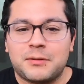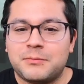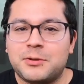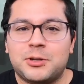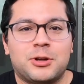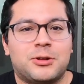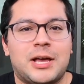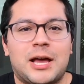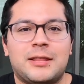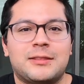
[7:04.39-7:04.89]

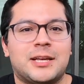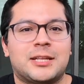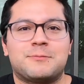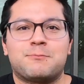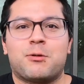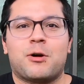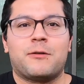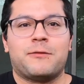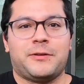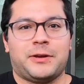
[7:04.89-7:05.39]
You know, that's
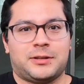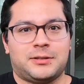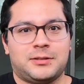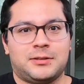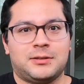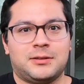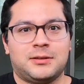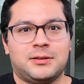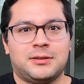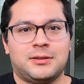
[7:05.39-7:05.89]
perfect,
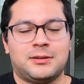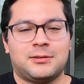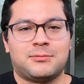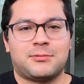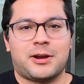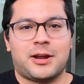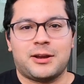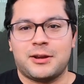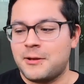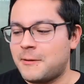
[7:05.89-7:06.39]

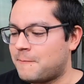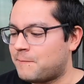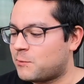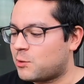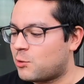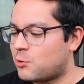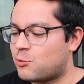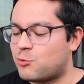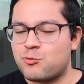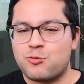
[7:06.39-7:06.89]
right?
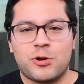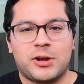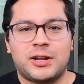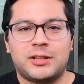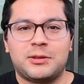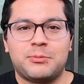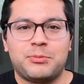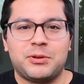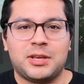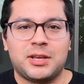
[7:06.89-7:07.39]
Great
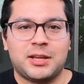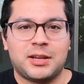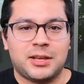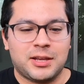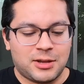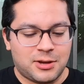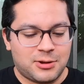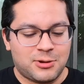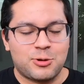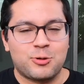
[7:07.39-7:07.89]
at the
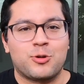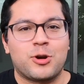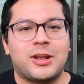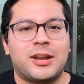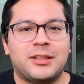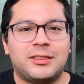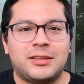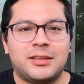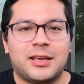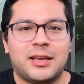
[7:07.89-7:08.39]
beginning,
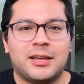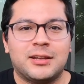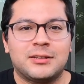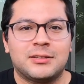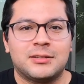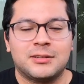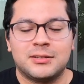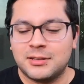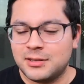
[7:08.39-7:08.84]
great at the end.